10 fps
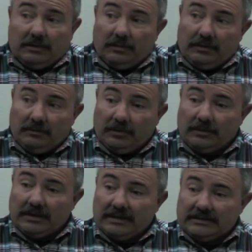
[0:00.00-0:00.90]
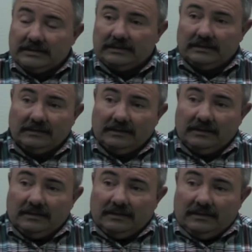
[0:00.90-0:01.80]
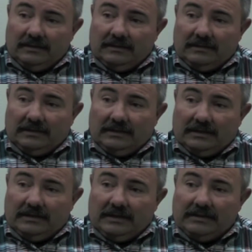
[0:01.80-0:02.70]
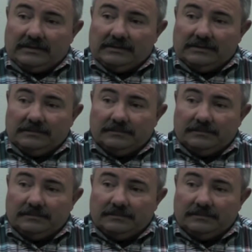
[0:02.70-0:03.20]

and we realized that the need to